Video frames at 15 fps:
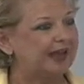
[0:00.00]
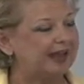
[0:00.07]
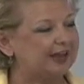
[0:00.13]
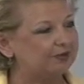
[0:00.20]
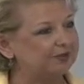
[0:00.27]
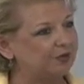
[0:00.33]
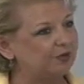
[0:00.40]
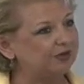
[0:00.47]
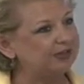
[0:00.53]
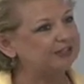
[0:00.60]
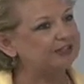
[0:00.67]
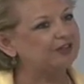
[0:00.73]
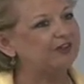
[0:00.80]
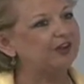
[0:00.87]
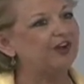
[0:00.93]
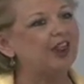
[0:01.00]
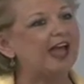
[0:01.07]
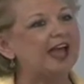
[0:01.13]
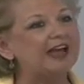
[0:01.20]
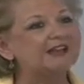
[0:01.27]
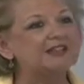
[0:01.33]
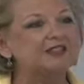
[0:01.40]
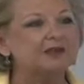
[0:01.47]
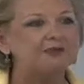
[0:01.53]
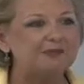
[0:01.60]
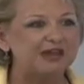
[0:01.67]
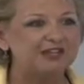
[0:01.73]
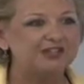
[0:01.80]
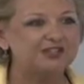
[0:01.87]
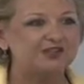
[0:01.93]
and it was going into their last
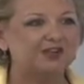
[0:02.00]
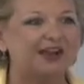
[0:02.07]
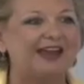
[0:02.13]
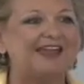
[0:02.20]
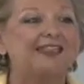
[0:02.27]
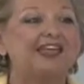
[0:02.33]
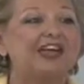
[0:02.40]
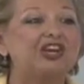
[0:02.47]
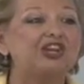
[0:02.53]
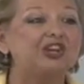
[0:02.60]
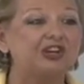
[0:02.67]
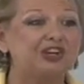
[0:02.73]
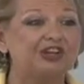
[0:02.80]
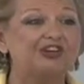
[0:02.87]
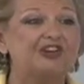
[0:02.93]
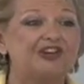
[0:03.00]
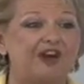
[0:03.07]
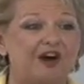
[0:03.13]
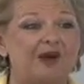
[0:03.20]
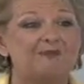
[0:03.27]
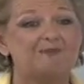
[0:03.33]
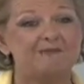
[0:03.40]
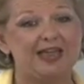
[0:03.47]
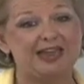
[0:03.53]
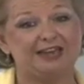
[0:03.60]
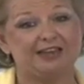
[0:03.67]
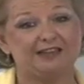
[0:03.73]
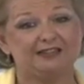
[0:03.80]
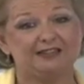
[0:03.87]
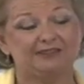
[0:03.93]
semester, and they could not
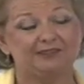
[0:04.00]
make it.